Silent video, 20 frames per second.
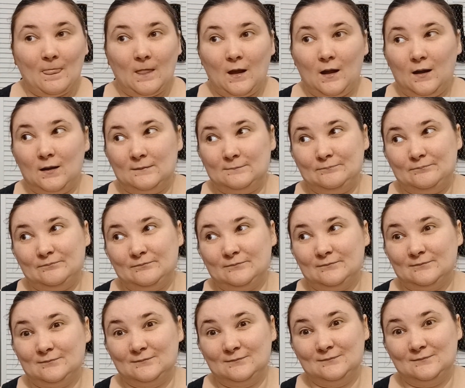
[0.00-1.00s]
I
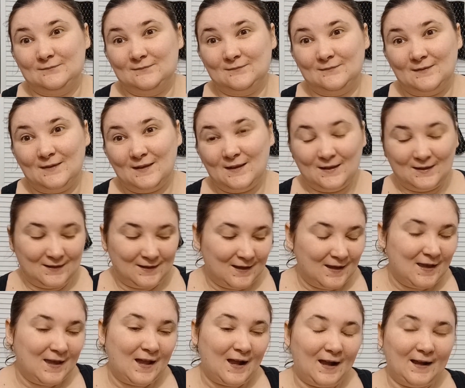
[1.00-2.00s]

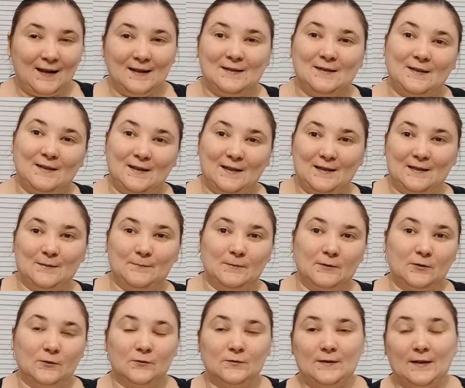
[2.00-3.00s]
guess I like it in the
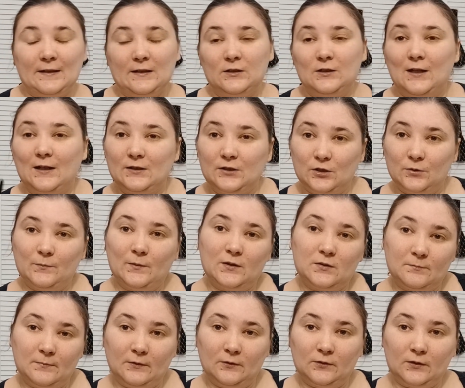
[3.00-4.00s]
middle. It's like not too much
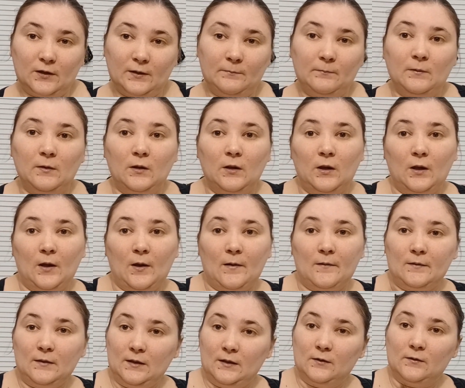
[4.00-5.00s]
build up,
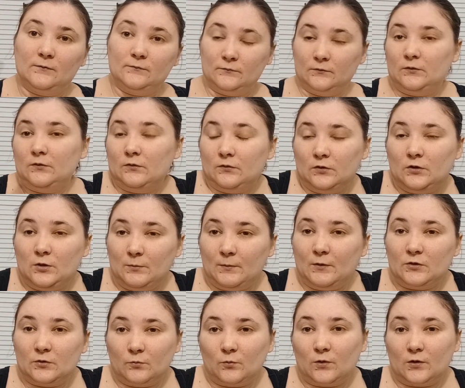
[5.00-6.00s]
too
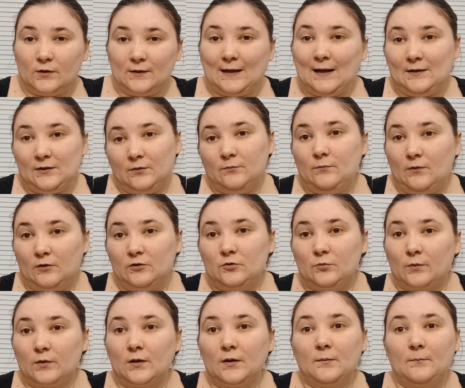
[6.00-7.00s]
much work. Not too much
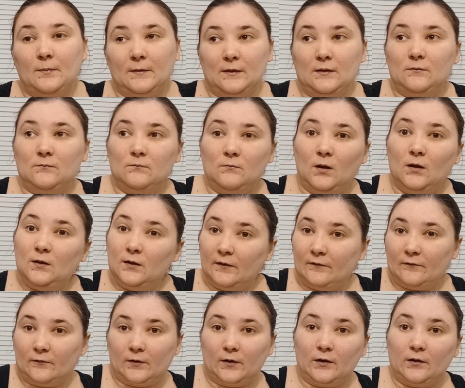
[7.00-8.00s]
work, but enough
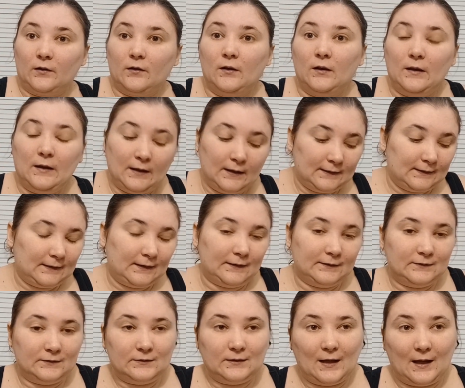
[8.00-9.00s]
work.
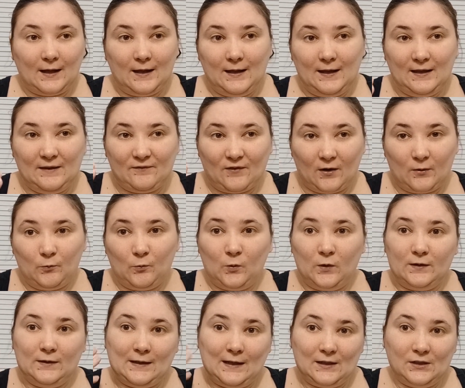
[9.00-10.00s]
Because if I
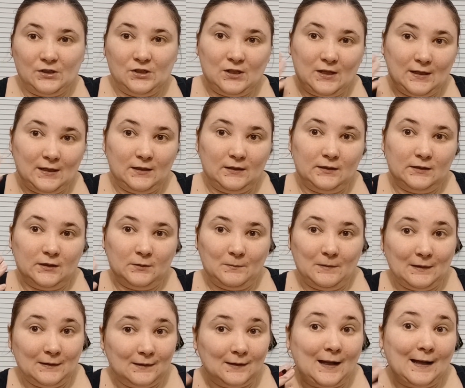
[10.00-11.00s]
want that shade to
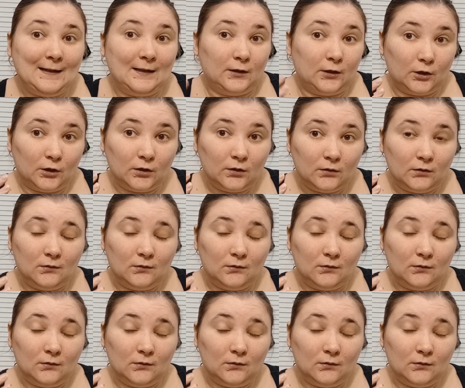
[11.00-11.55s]
be lighter,